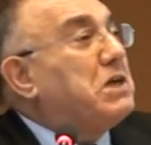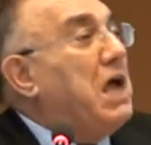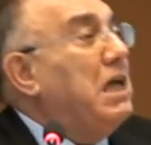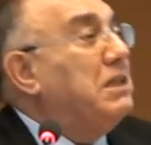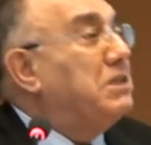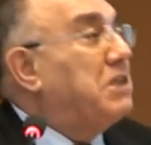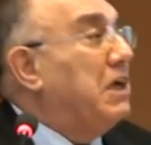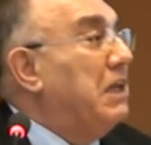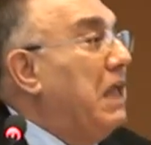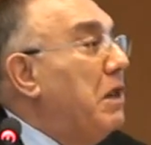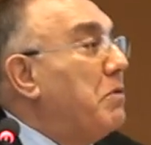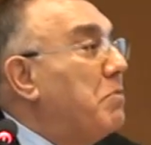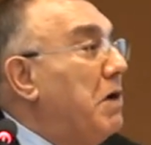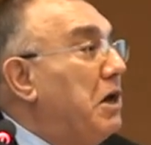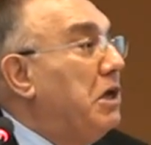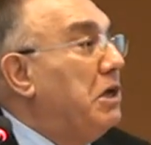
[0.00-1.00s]
country that
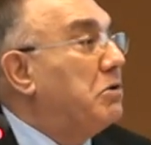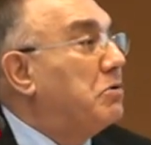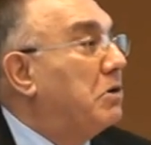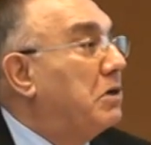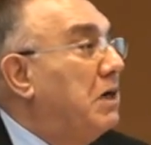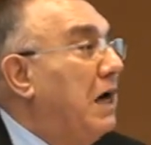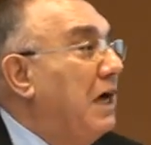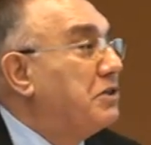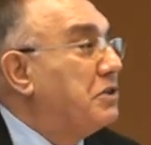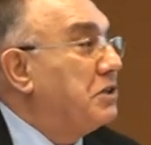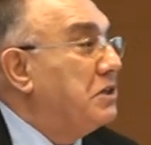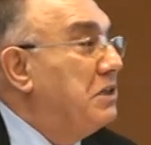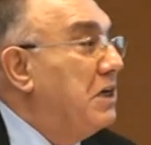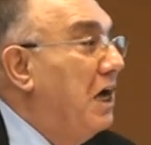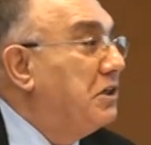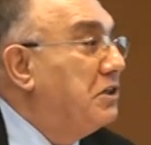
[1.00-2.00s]
went into crisis
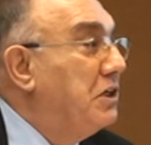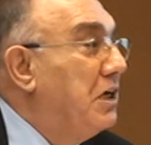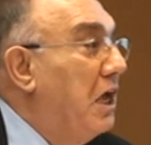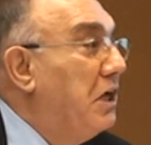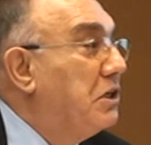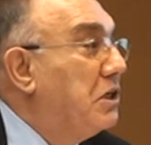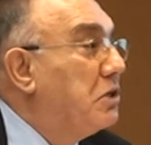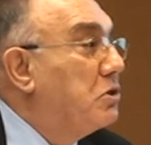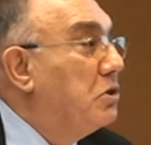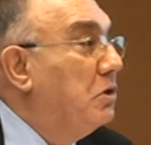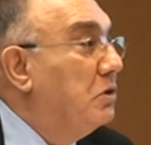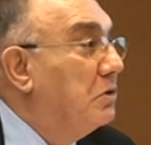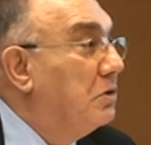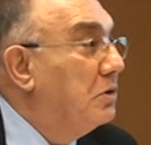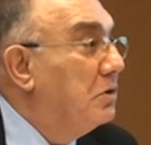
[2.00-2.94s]
in 1982.